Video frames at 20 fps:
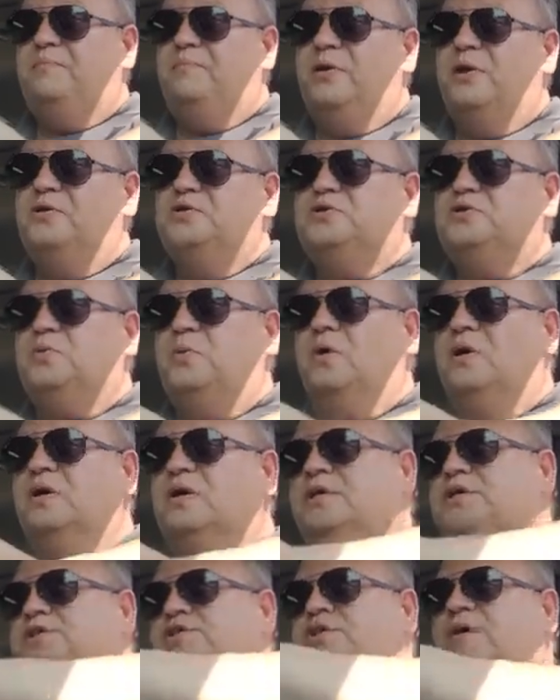
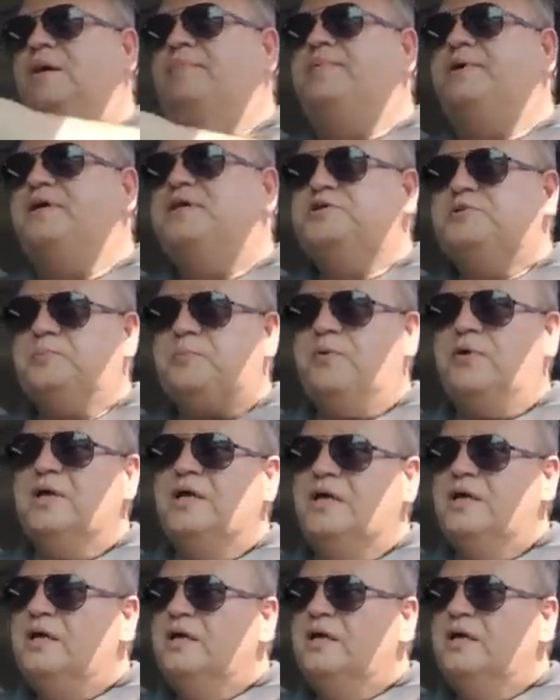post-work shopping spree.